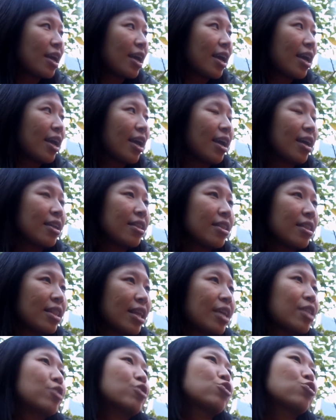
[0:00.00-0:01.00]
and
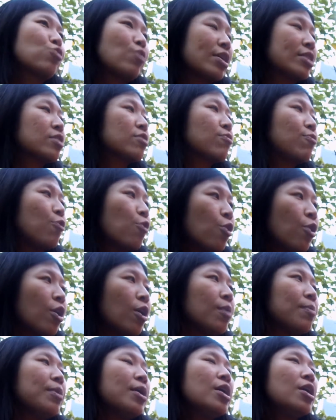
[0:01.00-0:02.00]
later
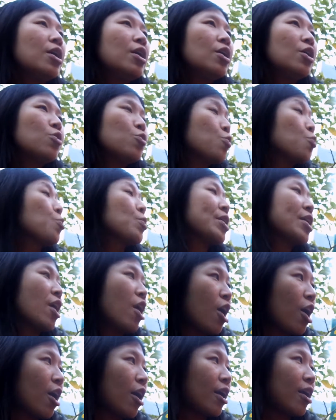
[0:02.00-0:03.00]
transform who we
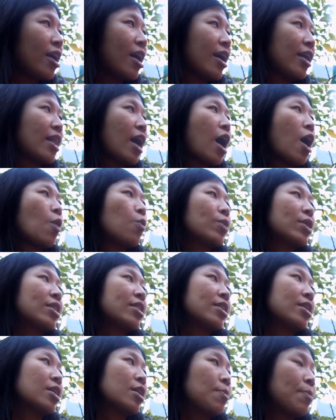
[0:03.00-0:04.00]
are and how we
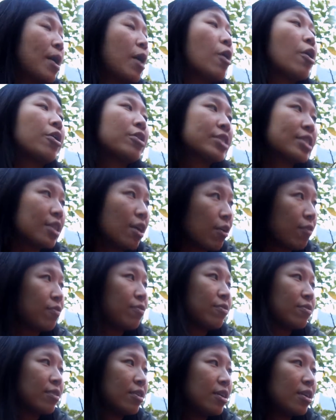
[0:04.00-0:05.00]
think about ourselves.
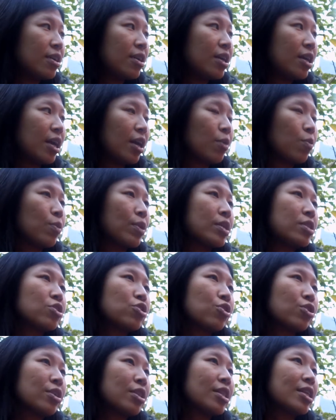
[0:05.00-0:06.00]
And we
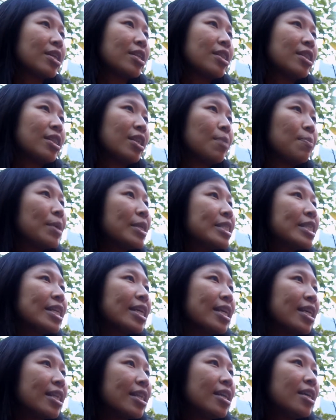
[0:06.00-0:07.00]
certainly
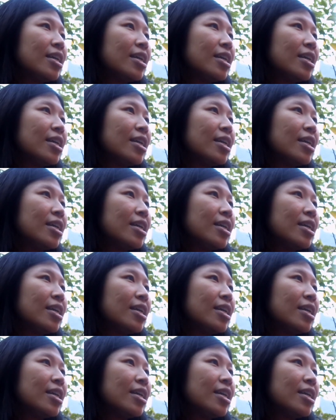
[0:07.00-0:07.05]
limited,